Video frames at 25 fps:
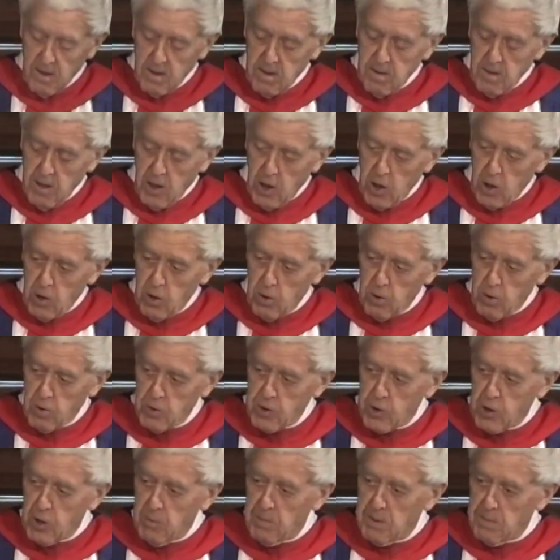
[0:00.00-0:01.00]
whole
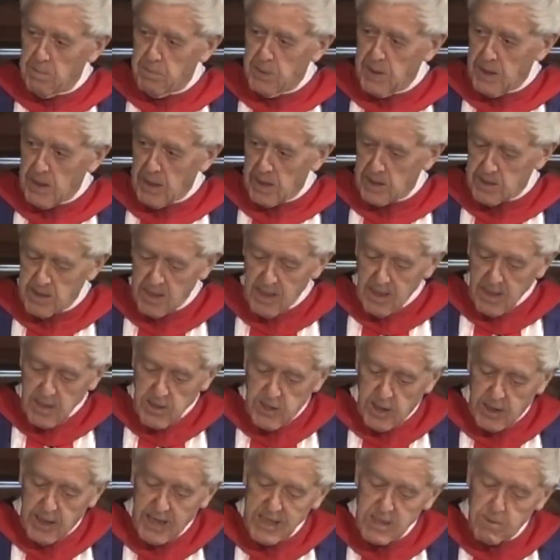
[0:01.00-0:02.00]
human beings.
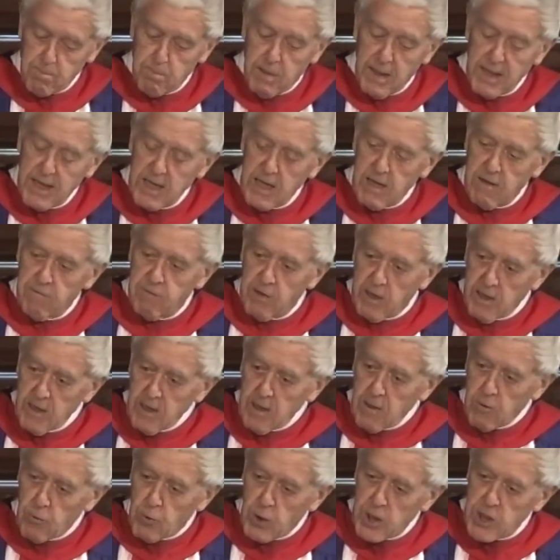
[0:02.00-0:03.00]
So that's behaviour,
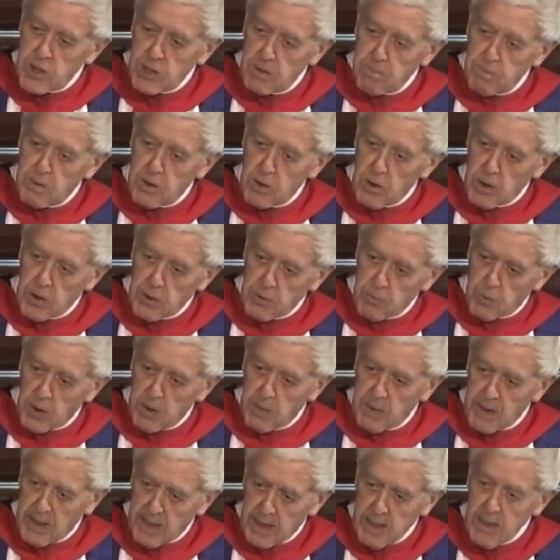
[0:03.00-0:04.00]
reaching beyond where we
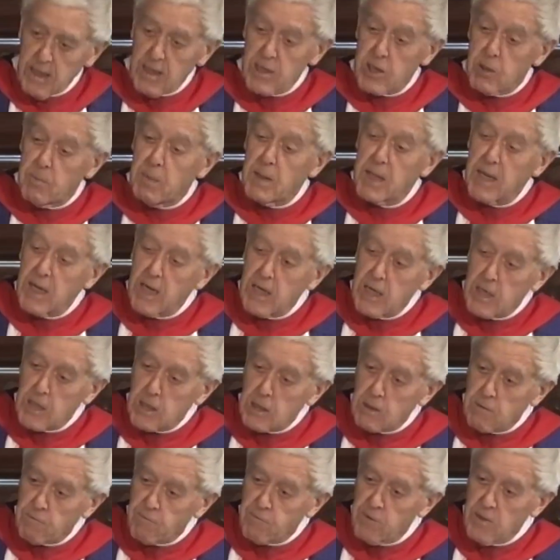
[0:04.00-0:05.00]
are to
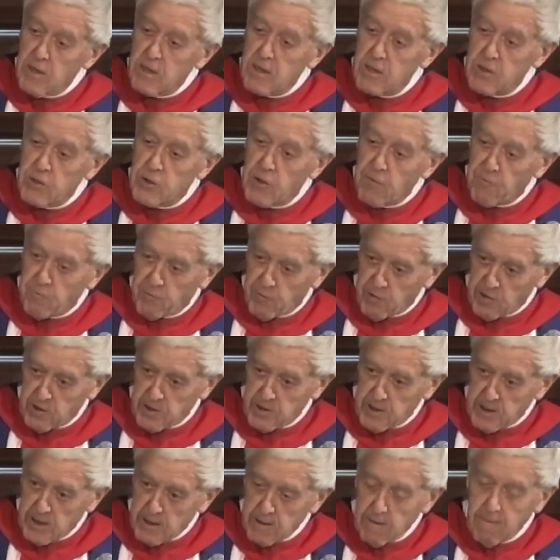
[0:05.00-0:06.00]
behave
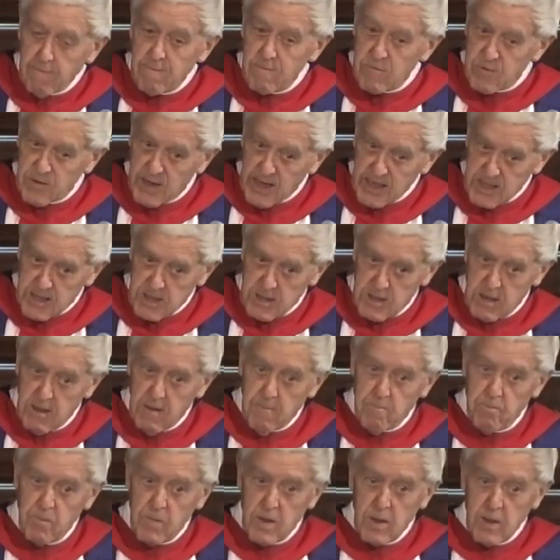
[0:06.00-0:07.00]
differently. That
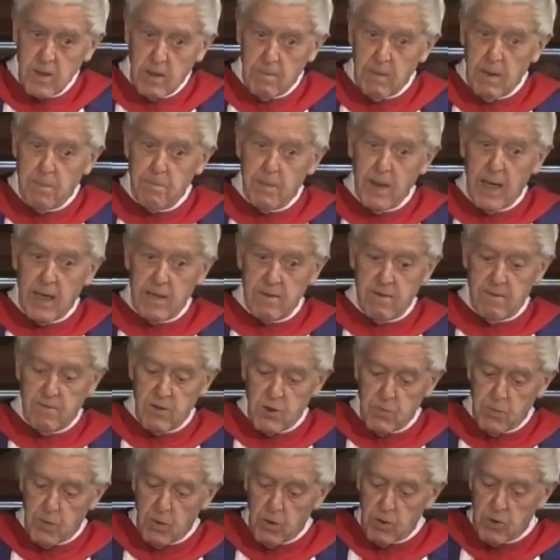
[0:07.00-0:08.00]
can be part of
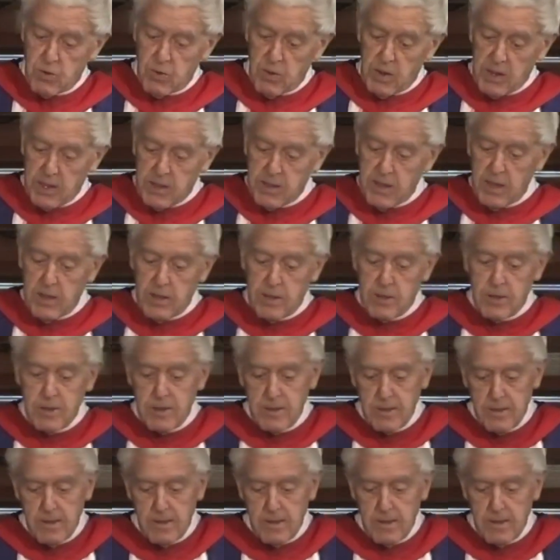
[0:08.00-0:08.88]
spiritual intelligence.